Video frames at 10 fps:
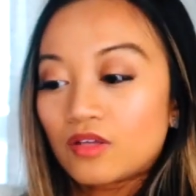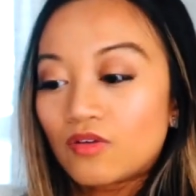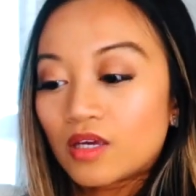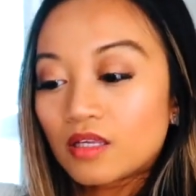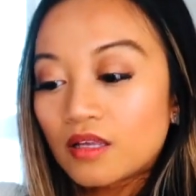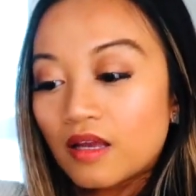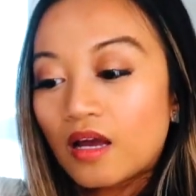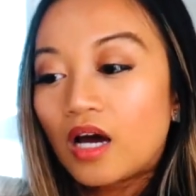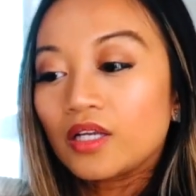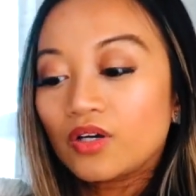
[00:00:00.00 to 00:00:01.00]
you can
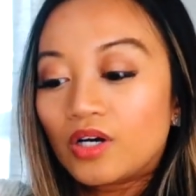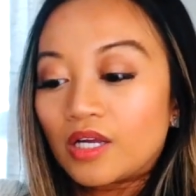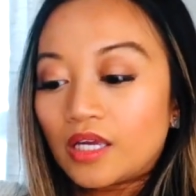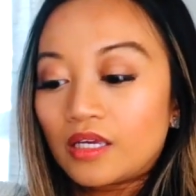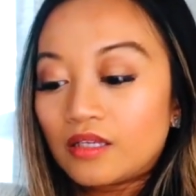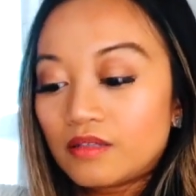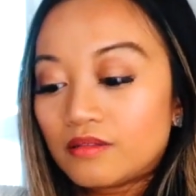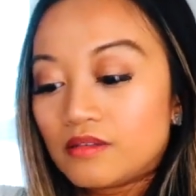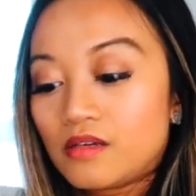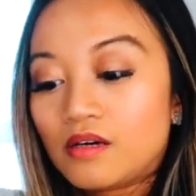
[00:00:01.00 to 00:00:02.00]
unhook it
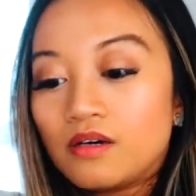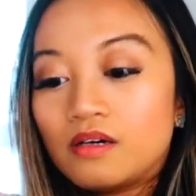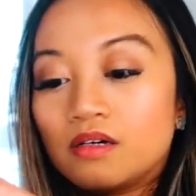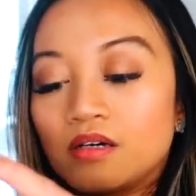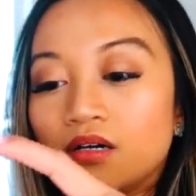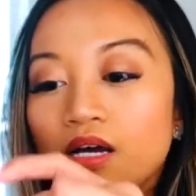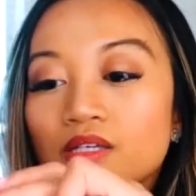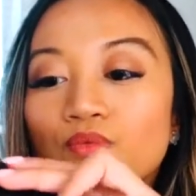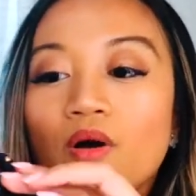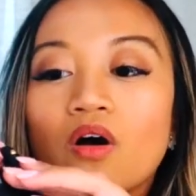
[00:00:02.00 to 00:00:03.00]

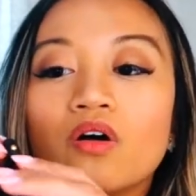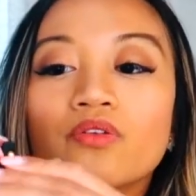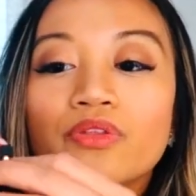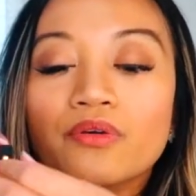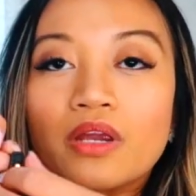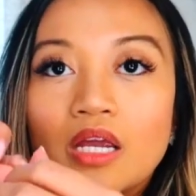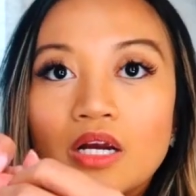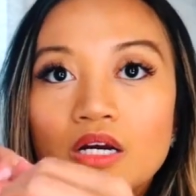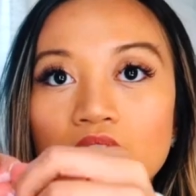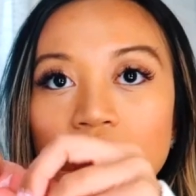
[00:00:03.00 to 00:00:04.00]
as well through
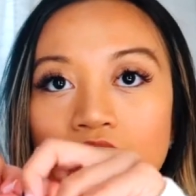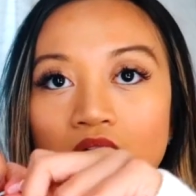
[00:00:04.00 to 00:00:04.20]
here.